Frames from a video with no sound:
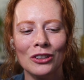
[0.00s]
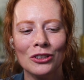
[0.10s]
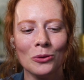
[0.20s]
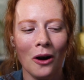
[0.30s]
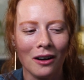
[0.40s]

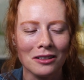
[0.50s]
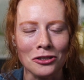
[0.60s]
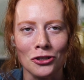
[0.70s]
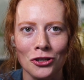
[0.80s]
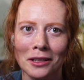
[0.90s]
you
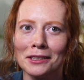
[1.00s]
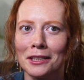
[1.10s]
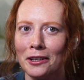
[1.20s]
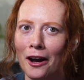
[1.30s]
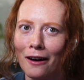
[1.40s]
aren't just
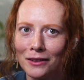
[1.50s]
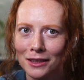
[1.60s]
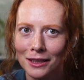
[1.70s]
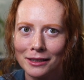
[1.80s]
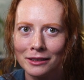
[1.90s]
a
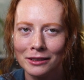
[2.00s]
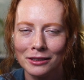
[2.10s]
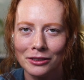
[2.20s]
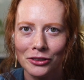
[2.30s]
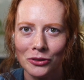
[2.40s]

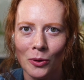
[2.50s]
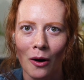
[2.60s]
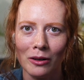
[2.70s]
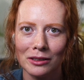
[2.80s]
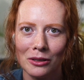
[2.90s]
novelist you
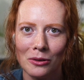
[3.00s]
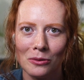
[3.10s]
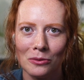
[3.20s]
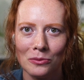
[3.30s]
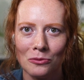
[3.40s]

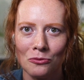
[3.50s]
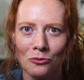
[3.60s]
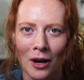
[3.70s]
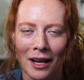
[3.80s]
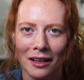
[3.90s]
also
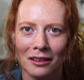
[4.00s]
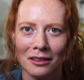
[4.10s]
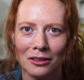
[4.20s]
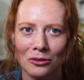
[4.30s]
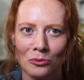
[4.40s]
write
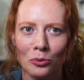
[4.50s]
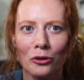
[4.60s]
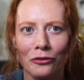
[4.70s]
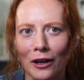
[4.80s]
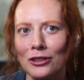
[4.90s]

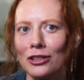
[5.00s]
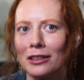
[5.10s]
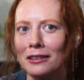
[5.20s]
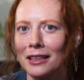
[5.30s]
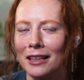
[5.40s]

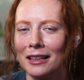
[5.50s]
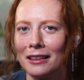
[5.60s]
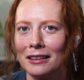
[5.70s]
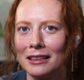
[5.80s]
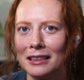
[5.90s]

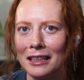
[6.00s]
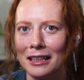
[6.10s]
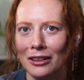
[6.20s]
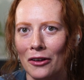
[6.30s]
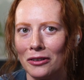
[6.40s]
professionally
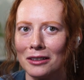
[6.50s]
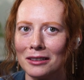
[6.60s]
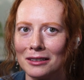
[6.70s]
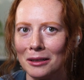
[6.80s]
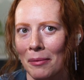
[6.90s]
in
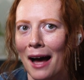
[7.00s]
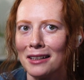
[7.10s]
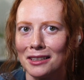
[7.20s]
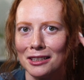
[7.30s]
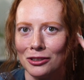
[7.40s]
other
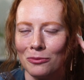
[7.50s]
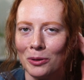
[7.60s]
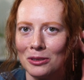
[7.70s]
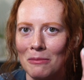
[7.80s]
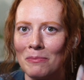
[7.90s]
capacities you've
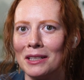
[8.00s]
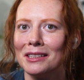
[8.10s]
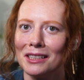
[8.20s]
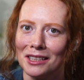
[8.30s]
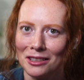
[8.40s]
built a
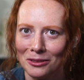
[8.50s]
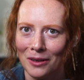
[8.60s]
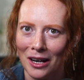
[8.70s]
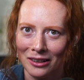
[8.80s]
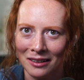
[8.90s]
business as a
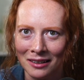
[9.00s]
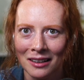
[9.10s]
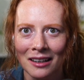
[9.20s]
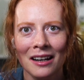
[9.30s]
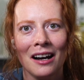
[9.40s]
writer
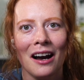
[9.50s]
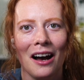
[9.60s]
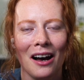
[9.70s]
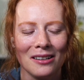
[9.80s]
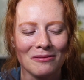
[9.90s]

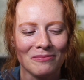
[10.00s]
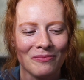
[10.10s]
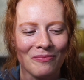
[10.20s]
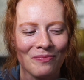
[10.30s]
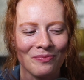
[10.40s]
um
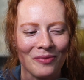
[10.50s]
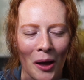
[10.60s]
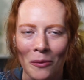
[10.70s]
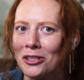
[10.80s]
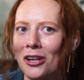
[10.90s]

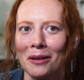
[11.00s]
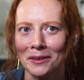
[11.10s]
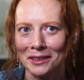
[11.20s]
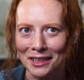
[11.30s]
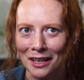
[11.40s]
i want to talk about
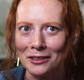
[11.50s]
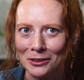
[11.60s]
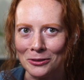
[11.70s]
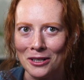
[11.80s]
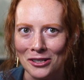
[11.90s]
this side of the
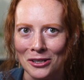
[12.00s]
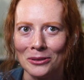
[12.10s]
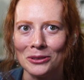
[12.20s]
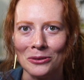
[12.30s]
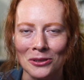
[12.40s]
story
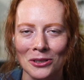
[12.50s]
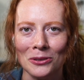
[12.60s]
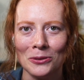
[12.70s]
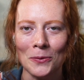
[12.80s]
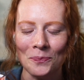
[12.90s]
too so
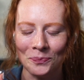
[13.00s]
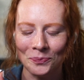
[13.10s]
you